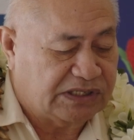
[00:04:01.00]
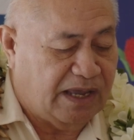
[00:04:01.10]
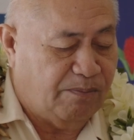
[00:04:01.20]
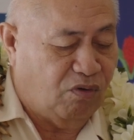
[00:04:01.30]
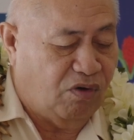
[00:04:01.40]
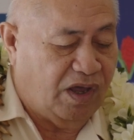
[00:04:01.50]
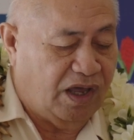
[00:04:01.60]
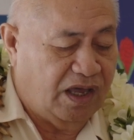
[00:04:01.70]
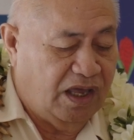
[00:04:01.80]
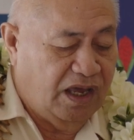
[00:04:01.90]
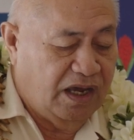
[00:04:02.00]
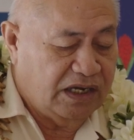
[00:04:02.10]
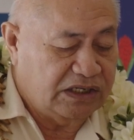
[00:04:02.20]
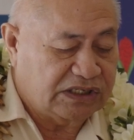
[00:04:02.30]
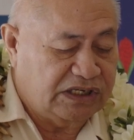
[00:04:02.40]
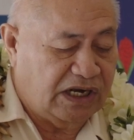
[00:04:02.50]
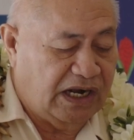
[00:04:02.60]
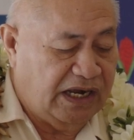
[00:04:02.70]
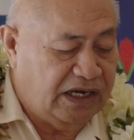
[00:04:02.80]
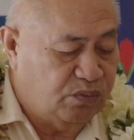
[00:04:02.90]
Samoa is in
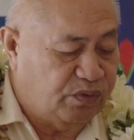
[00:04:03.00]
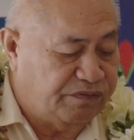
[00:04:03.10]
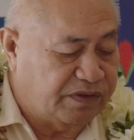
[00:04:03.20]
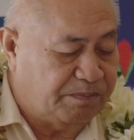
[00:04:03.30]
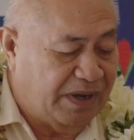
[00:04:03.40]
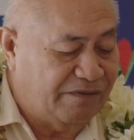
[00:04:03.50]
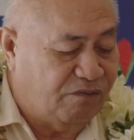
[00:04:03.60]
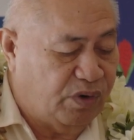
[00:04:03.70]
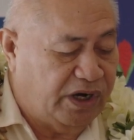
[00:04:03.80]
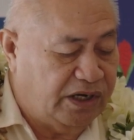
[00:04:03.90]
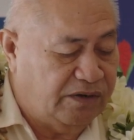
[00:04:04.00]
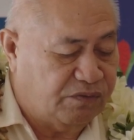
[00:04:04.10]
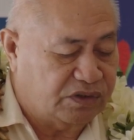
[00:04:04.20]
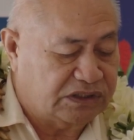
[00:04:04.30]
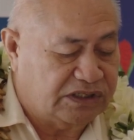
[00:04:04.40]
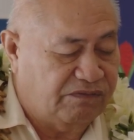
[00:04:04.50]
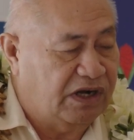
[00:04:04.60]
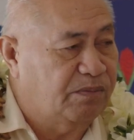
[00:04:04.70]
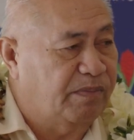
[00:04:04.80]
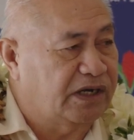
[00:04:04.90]
line with the pathway for the
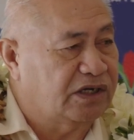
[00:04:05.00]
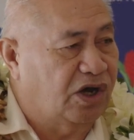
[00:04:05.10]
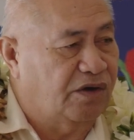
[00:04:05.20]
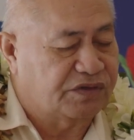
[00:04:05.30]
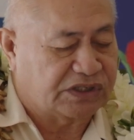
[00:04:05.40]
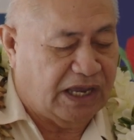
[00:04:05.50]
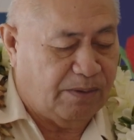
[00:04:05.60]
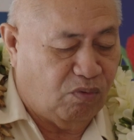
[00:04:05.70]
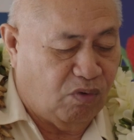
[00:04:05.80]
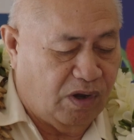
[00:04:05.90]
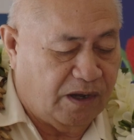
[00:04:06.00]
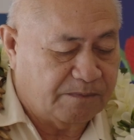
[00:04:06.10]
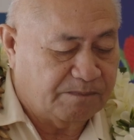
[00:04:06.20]
development of Samoa,